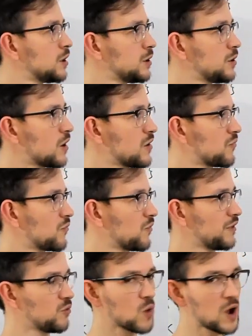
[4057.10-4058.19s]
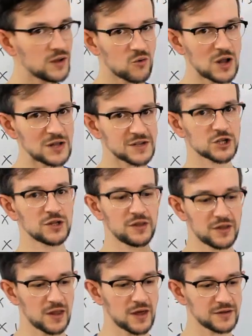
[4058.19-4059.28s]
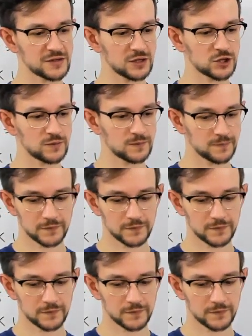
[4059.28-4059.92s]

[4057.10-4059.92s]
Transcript: You have one section and then another section.